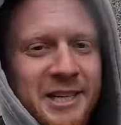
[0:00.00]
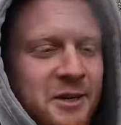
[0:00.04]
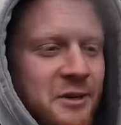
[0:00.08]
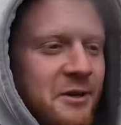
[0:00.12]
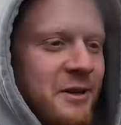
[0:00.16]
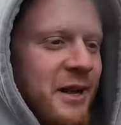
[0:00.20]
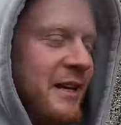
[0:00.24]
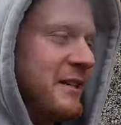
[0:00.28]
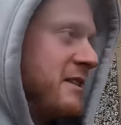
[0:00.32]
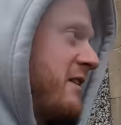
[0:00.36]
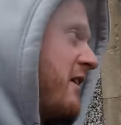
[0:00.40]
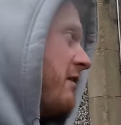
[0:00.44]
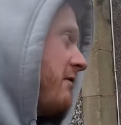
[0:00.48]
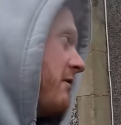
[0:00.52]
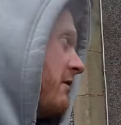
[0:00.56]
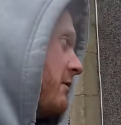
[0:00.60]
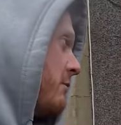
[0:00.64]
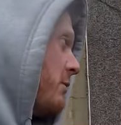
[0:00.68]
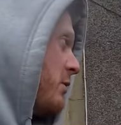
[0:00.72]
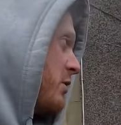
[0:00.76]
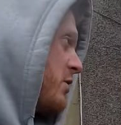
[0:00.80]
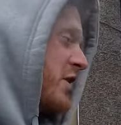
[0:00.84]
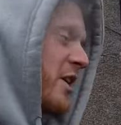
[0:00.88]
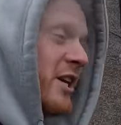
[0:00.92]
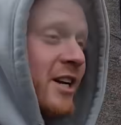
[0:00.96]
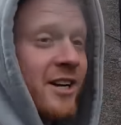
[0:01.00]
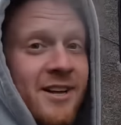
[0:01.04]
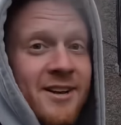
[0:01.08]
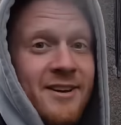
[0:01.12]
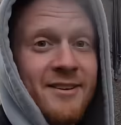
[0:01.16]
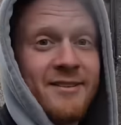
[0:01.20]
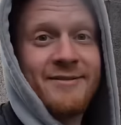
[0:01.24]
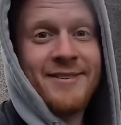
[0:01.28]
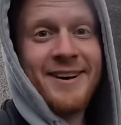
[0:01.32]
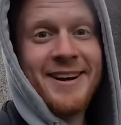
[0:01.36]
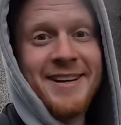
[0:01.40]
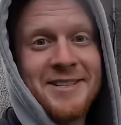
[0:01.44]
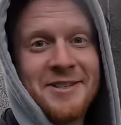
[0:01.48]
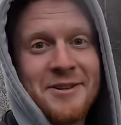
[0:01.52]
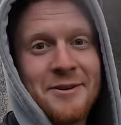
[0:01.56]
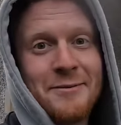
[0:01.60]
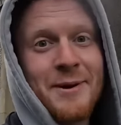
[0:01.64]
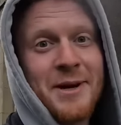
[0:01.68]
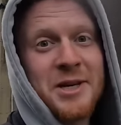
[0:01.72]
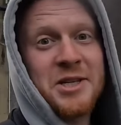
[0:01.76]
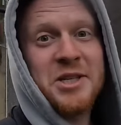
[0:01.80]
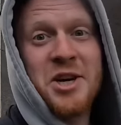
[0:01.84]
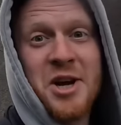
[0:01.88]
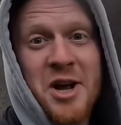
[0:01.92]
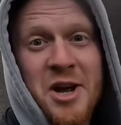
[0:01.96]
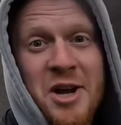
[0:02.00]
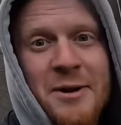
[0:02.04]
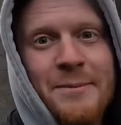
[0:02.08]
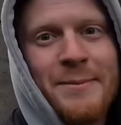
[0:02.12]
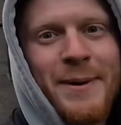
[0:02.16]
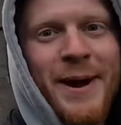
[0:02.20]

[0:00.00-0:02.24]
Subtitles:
click on that to carry on watching. Thank you so much and